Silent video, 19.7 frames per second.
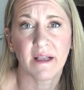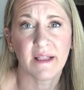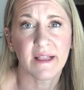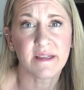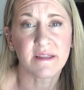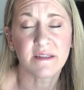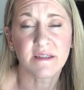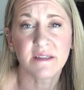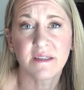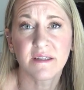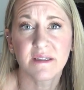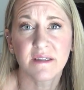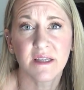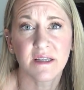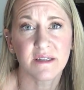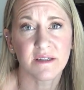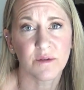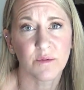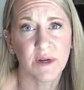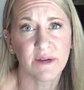Cleanses these
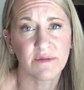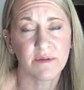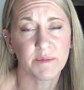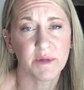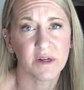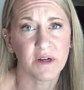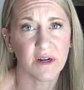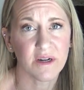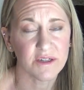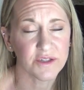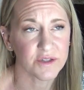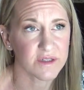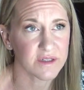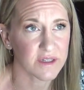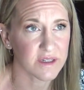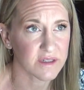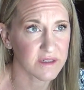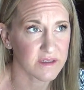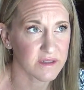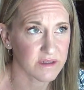things away from your
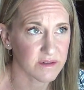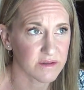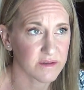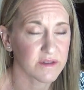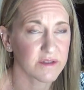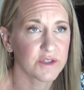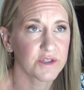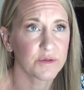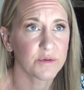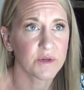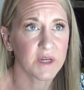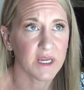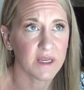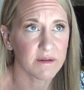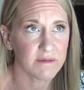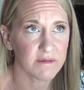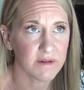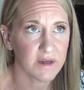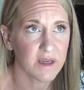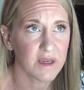consciousness so that you
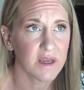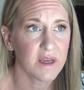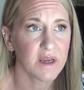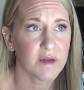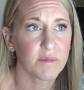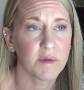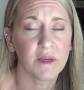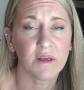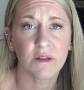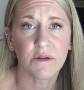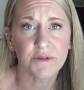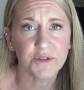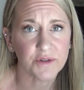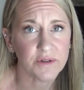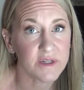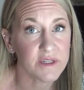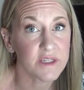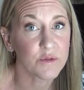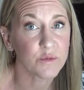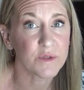can be
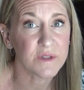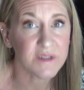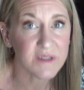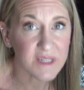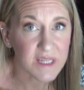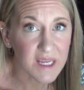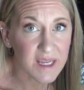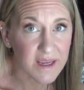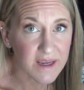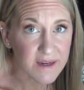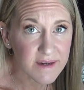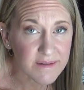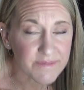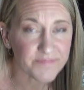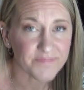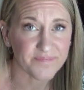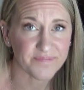closer, and you will see